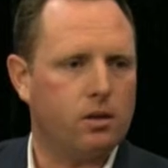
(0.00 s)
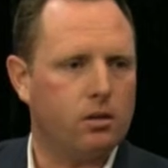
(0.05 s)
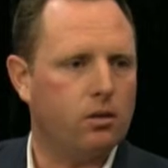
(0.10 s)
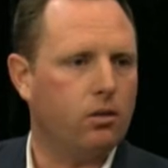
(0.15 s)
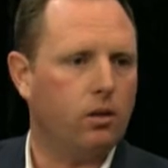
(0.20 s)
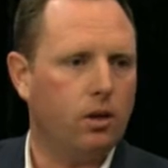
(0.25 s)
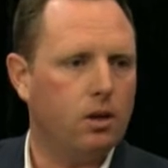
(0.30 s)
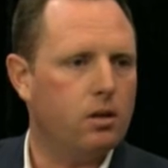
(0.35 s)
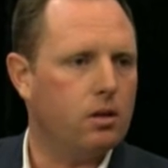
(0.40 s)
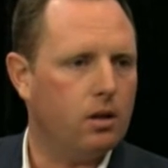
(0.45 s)
it
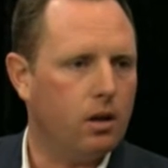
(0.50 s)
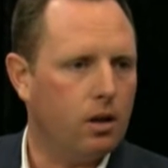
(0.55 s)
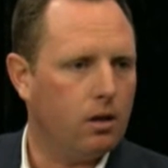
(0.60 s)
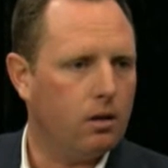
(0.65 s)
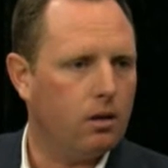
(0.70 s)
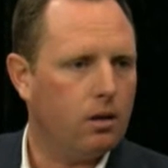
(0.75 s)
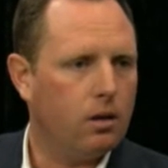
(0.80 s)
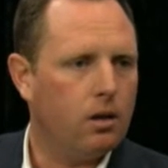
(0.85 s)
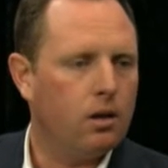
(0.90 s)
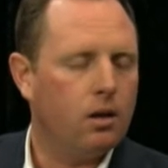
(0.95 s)
on the internet.
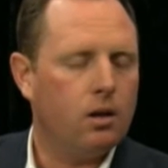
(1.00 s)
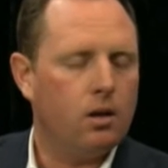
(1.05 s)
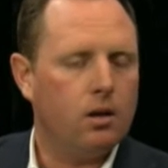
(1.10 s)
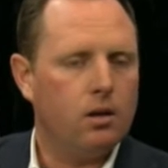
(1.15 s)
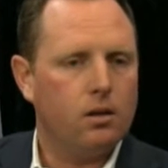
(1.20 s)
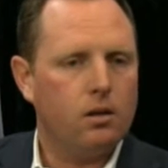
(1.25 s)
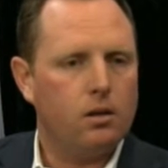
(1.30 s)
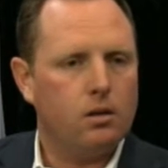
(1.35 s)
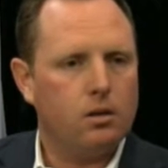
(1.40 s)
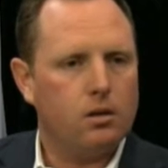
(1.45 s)

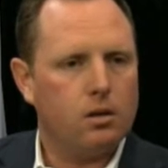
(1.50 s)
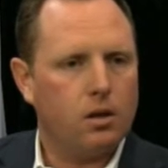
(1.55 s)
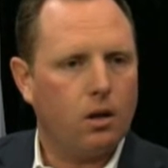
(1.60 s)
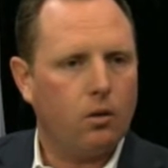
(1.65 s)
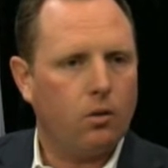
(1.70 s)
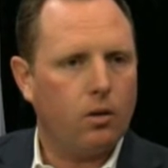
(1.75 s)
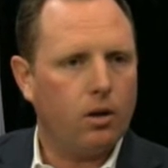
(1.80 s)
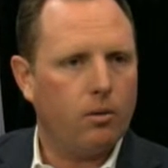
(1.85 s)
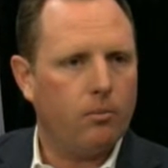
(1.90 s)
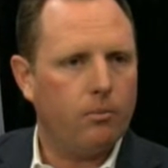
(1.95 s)

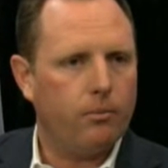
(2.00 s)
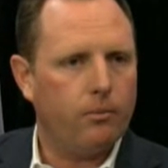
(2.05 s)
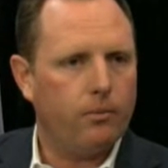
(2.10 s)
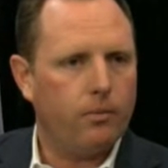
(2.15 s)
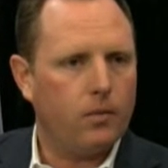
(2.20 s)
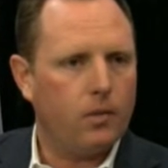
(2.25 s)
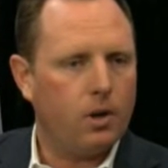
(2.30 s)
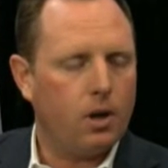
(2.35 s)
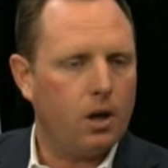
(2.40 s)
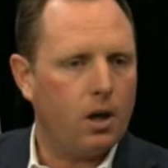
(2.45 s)
So,
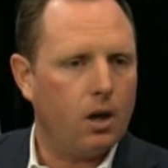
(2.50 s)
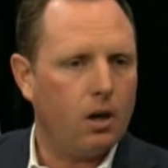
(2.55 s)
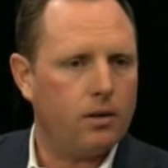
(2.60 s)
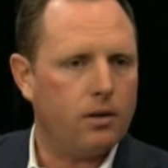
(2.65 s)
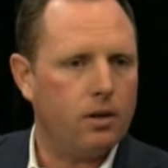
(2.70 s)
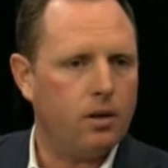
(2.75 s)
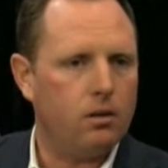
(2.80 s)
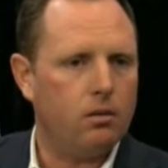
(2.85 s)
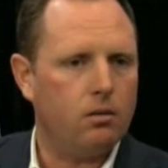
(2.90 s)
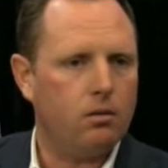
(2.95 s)
yeah, I
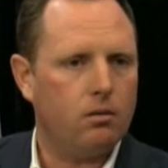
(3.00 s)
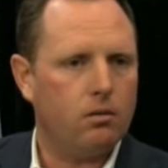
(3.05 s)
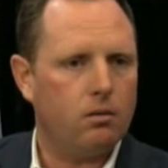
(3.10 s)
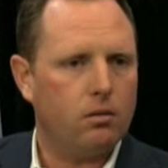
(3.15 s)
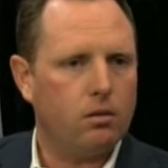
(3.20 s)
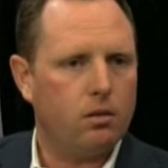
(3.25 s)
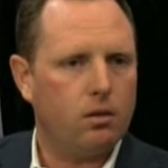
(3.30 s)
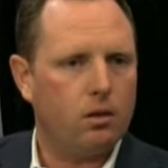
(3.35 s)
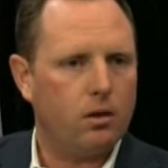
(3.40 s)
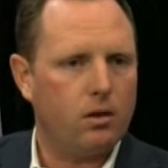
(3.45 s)
think
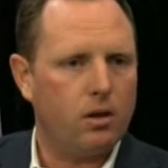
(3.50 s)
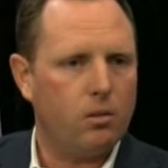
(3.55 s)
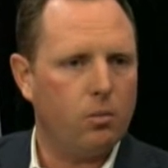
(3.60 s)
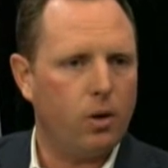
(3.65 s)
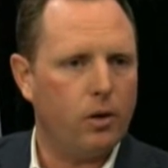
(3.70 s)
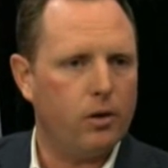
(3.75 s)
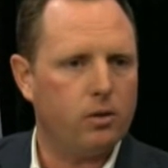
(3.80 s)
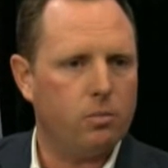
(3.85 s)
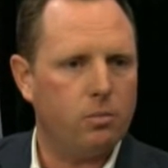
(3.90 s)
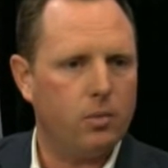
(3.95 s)

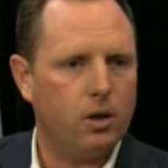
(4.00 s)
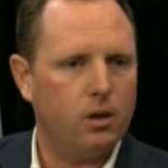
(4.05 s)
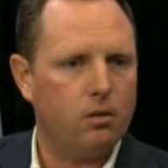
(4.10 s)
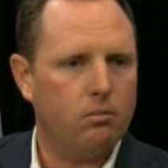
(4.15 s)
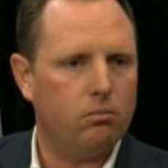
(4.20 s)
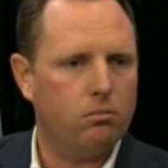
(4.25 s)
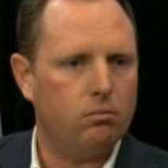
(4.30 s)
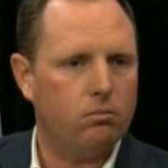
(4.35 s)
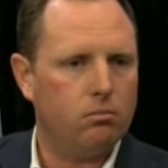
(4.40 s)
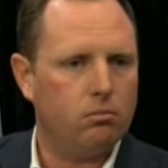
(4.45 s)
most
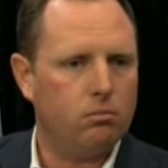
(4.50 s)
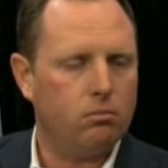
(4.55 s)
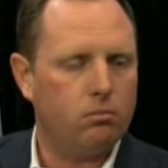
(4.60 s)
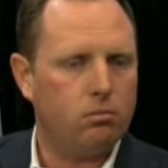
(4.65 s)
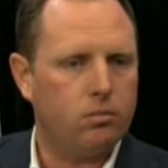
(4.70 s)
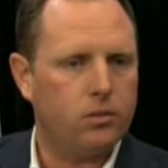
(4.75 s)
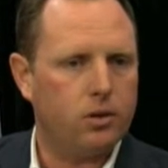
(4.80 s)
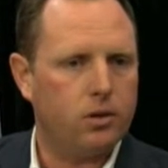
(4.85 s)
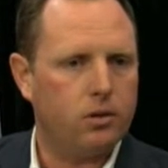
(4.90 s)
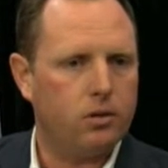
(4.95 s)
men
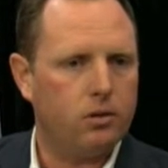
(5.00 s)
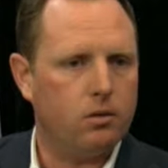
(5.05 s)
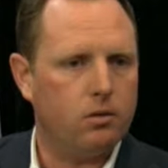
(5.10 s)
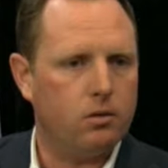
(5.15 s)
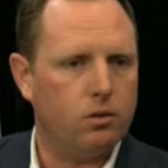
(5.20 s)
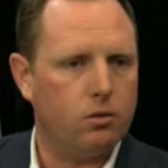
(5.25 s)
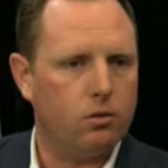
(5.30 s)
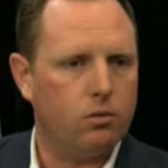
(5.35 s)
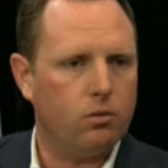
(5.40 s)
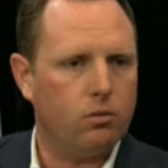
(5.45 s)

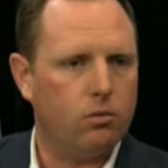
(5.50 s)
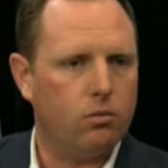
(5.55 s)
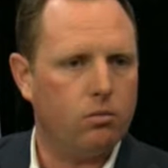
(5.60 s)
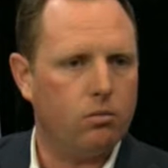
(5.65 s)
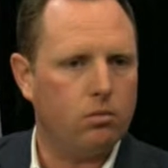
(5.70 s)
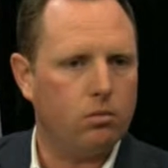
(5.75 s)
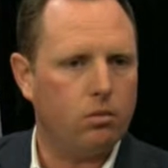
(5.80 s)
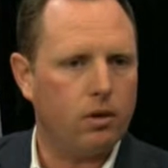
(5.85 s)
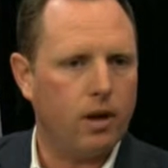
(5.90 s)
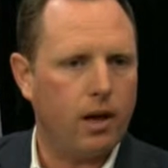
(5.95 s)
do
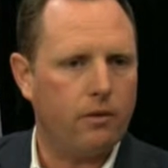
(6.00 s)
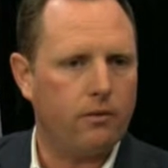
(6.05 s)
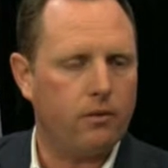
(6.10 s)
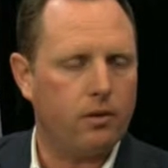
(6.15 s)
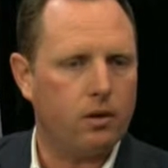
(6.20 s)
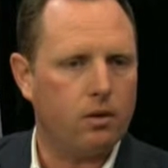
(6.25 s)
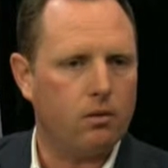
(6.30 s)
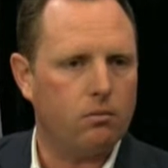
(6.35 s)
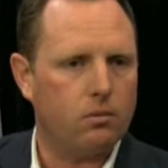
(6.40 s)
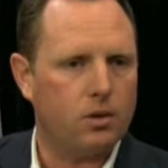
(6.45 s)
have
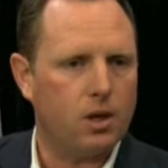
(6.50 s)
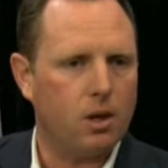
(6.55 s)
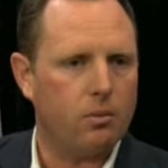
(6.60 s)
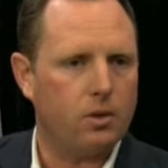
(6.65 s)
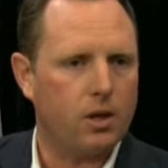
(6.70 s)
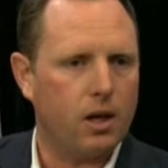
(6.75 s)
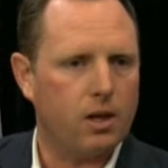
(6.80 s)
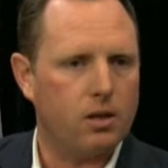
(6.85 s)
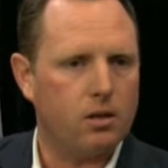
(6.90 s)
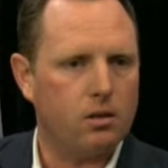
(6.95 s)
the
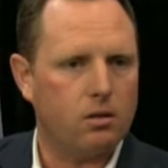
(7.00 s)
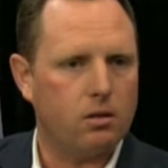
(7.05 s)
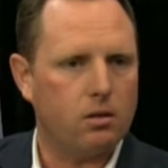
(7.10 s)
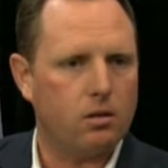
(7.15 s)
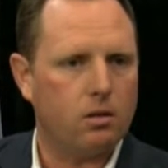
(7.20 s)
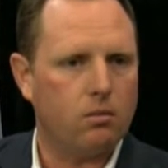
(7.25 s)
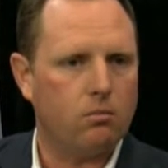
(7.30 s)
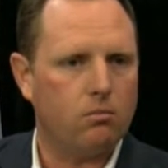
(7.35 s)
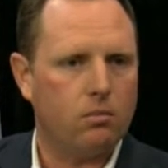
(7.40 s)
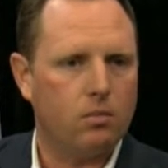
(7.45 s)
temptation
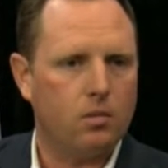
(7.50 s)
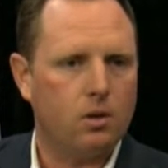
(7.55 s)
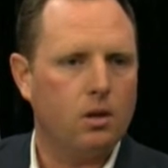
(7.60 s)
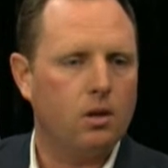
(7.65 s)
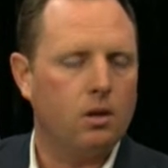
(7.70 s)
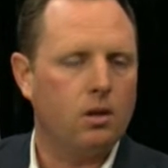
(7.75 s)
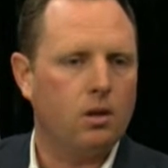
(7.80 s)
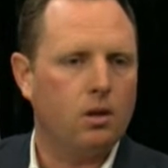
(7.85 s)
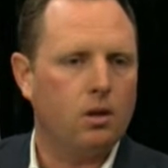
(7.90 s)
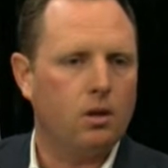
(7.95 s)
to
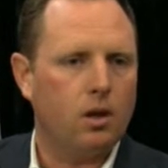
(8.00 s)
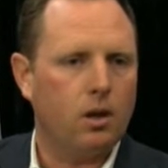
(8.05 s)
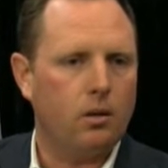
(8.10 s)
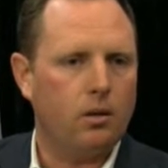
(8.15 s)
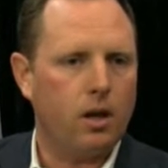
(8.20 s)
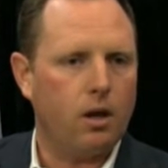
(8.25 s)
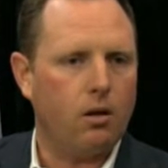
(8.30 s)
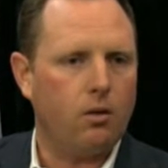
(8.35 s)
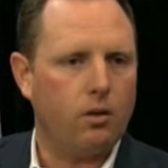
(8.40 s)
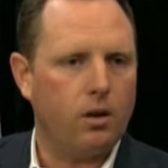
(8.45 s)

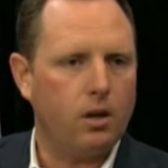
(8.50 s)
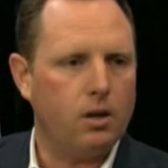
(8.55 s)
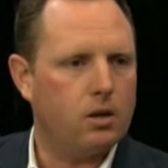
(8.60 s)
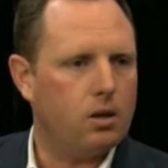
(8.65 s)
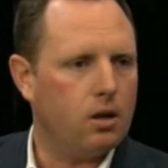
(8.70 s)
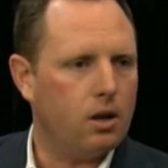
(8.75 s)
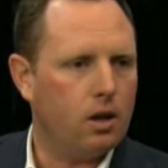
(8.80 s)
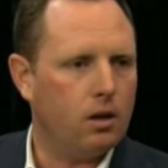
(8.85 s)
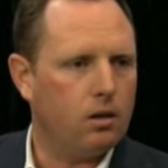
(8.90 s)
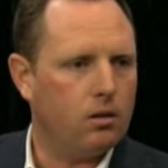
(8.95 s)
get on the
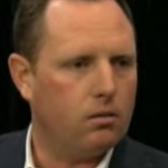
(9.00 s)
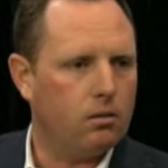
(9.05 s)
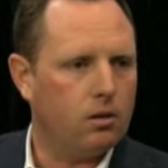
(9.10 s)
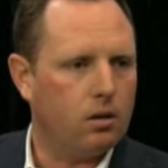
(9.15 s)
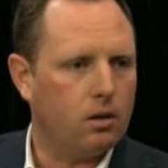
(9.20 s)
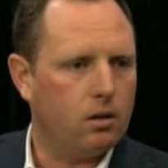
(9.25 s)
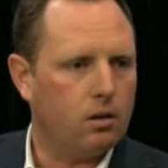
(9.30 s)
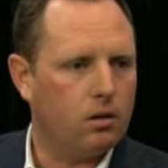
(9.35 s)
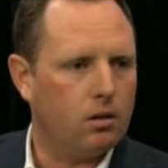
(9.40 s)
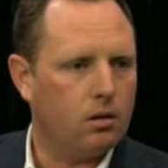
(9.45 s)
internet
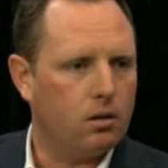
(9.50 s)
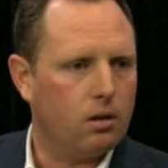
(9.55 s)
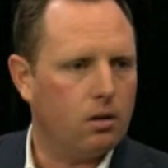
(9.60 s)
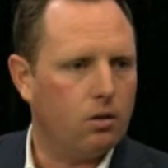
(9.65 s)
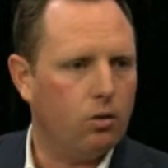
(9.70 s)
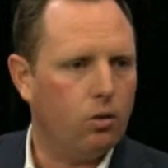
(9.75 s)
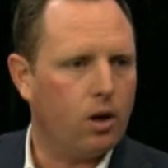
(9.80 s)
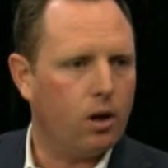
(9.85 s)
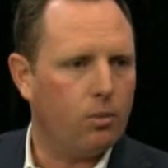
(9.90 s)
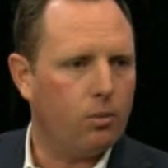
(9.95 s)

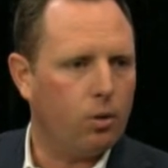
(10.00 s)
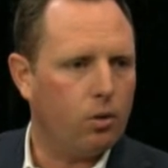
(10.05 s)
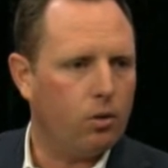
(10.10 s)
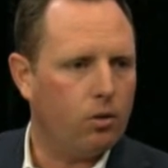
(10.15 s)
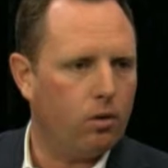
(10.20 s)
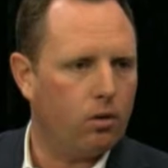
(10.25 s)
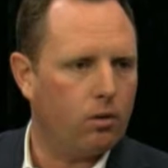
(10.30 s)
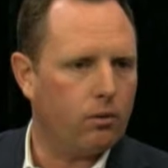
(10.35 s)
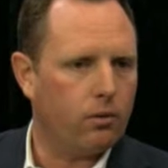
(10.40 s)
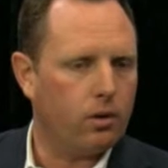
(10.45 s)
and look up
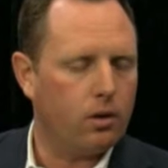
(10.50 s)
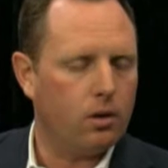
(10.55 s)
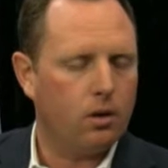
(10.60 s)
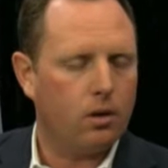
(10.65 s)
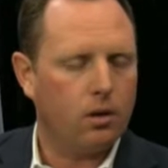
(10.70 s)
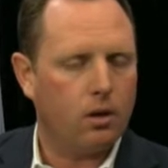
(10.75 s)
pornography.